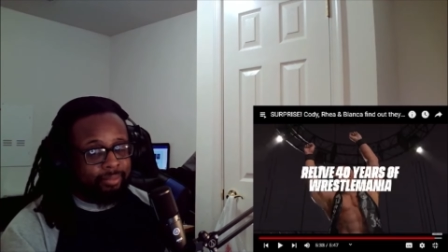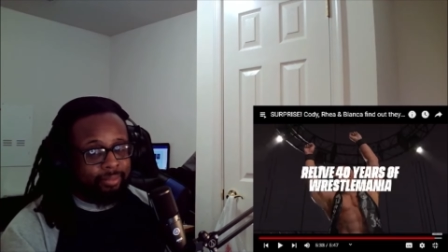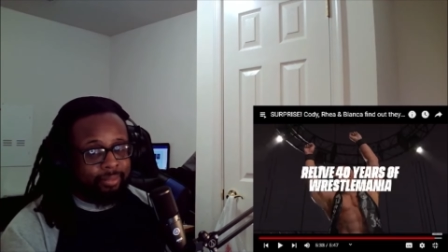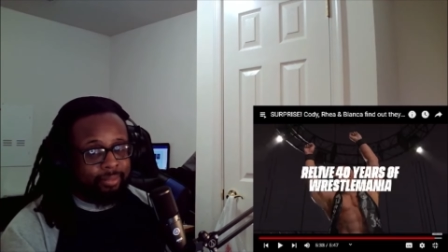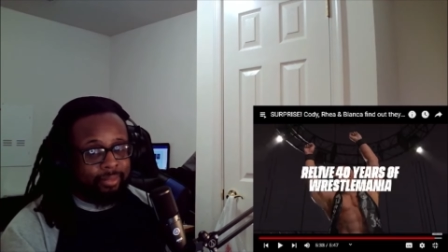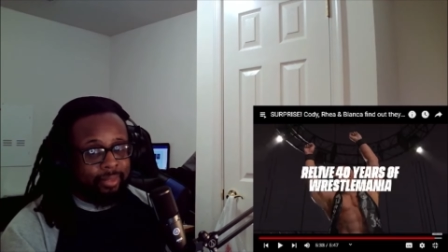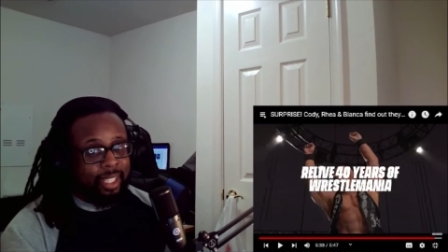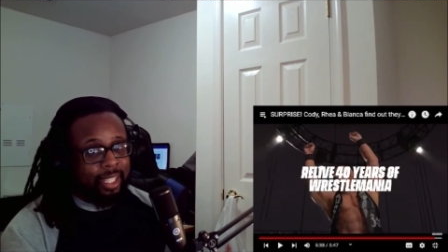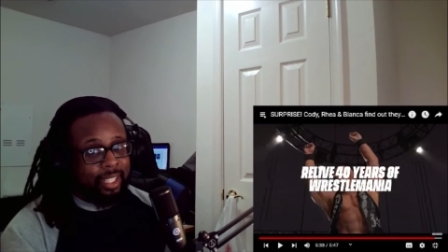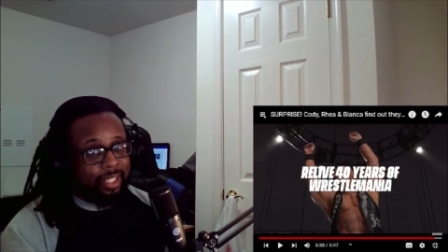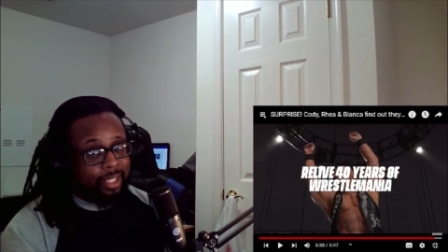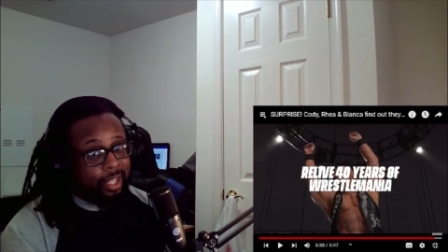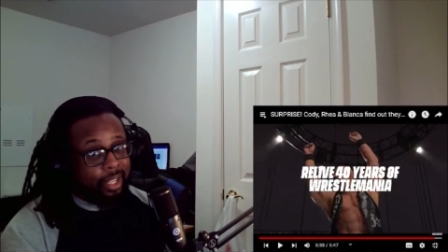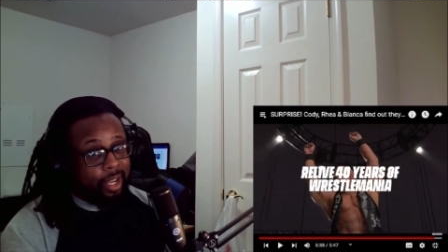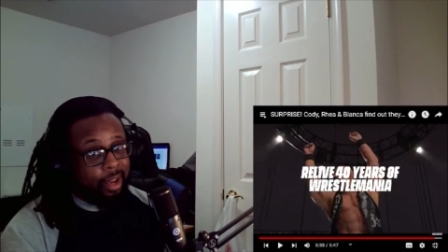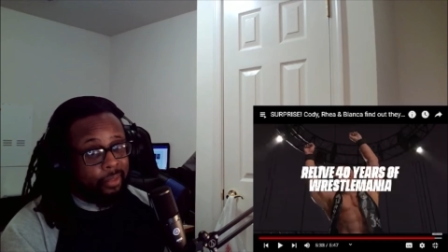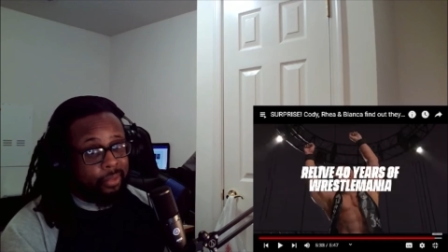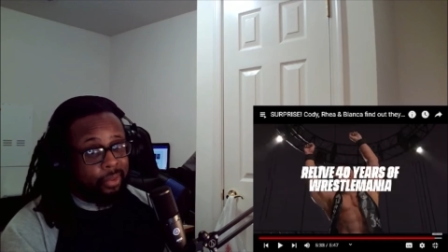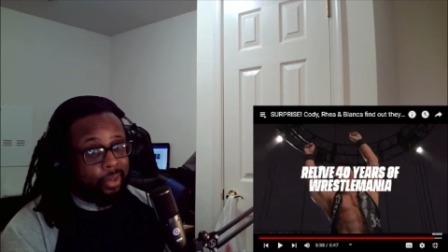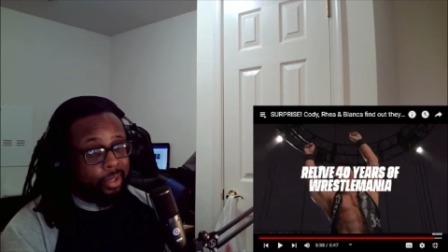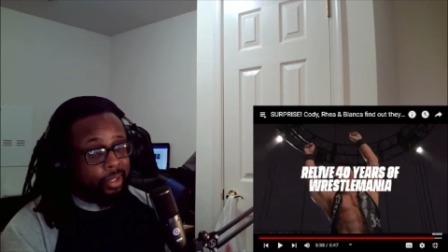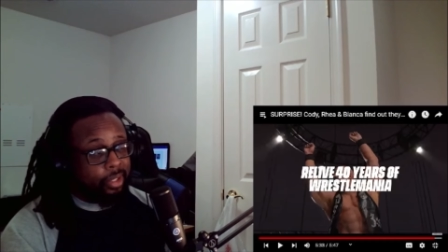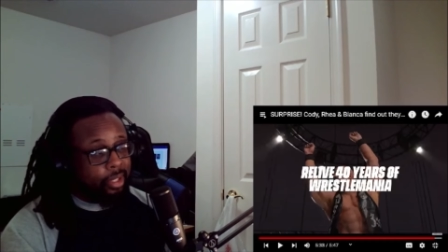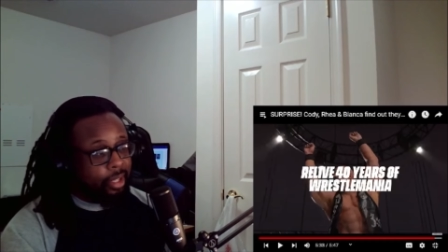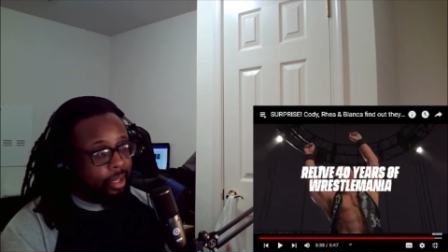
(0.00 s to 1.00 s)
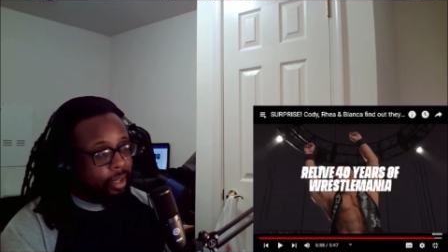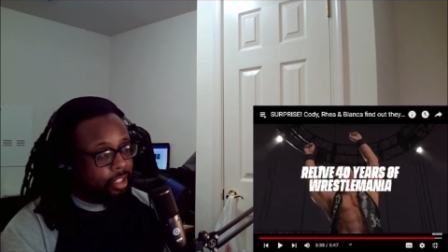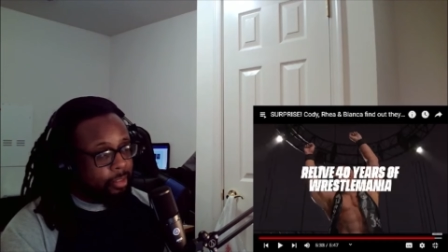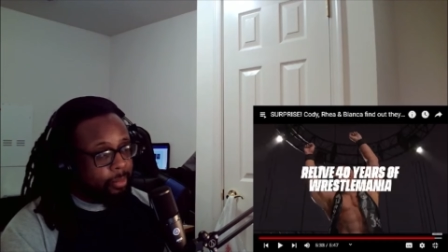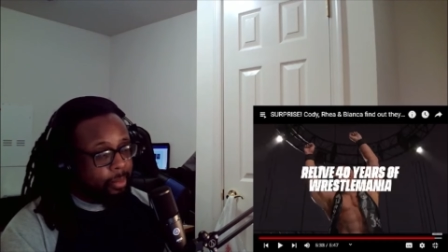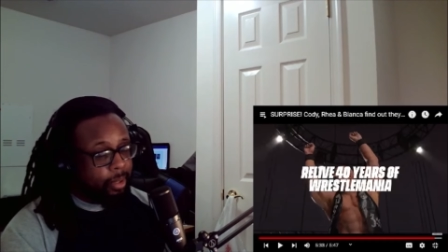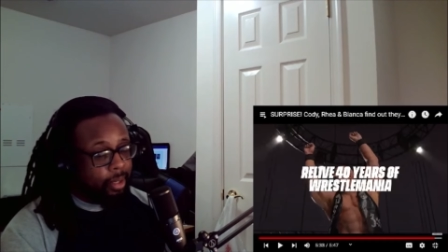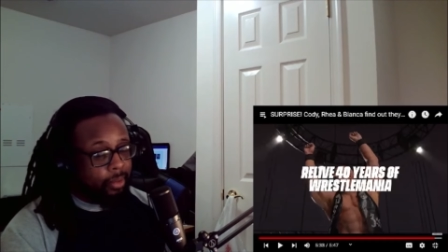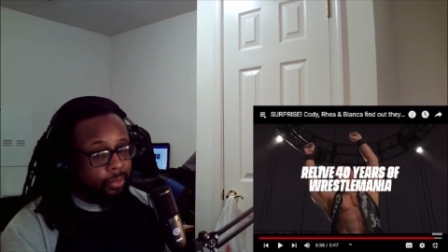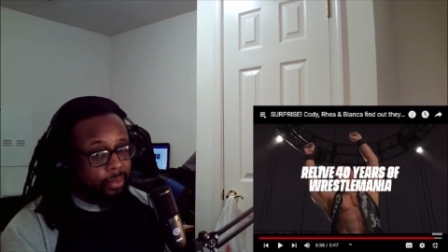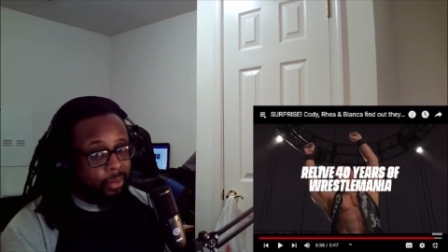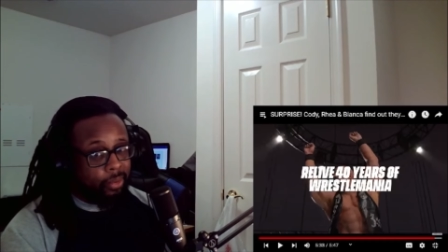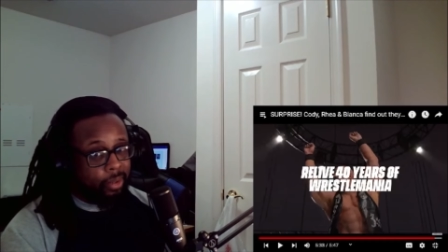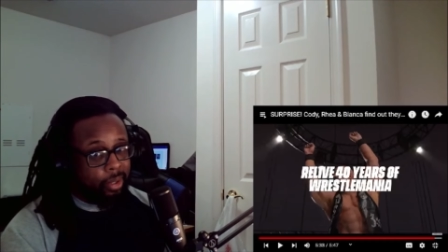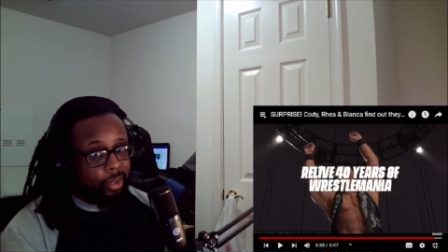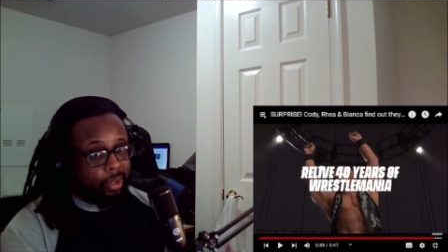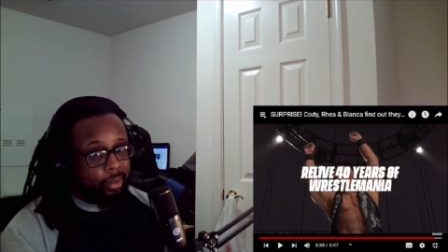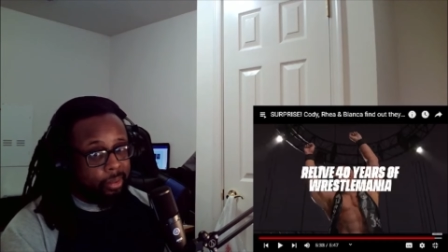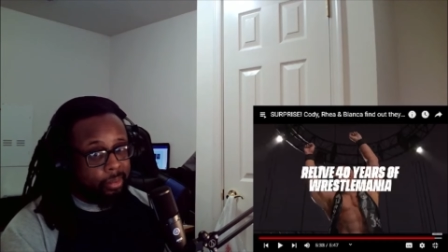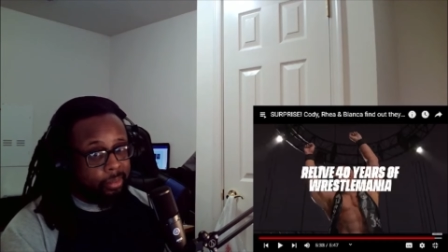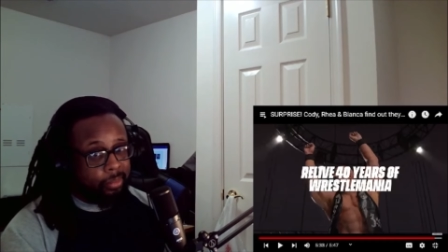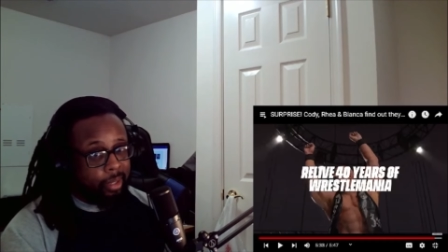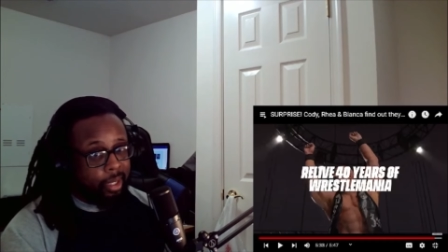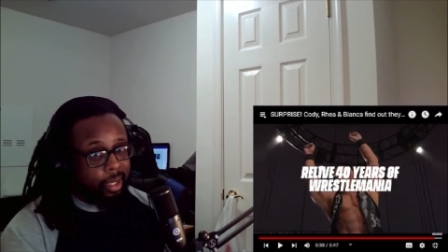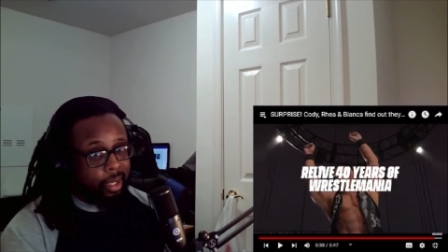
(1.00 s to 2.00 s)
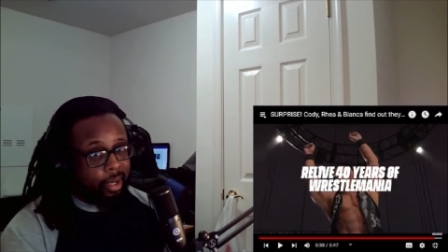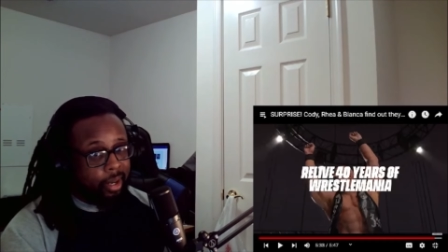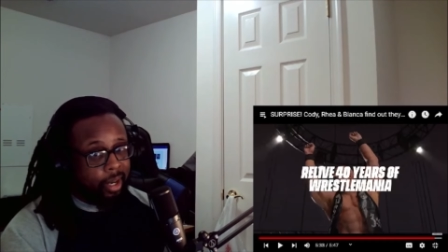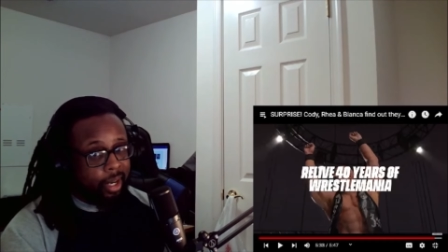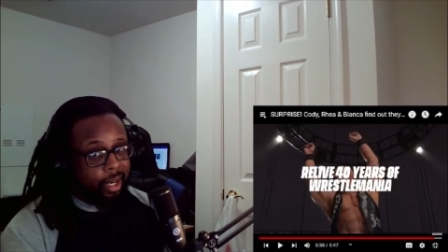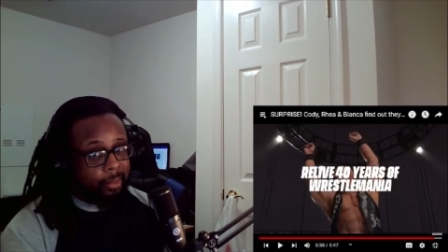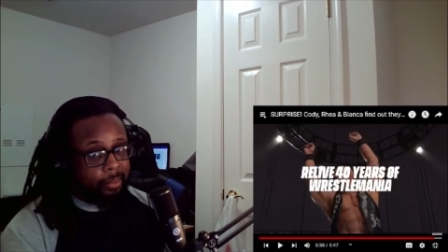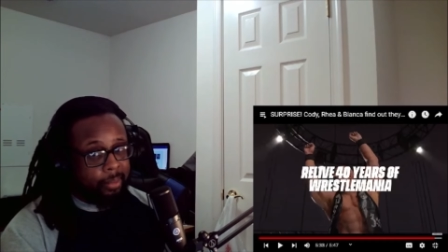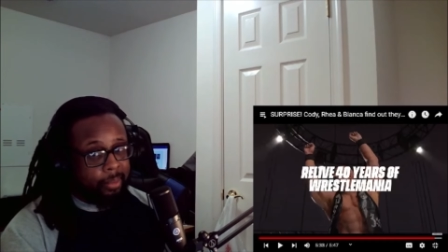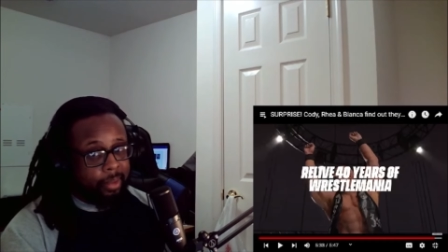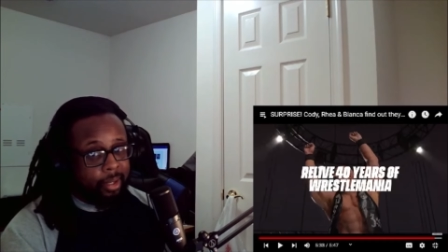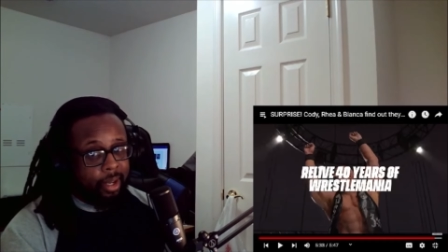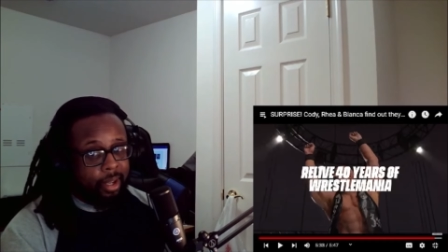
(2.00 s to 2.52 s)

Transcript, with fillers: It's time for a change, man. For real. All right.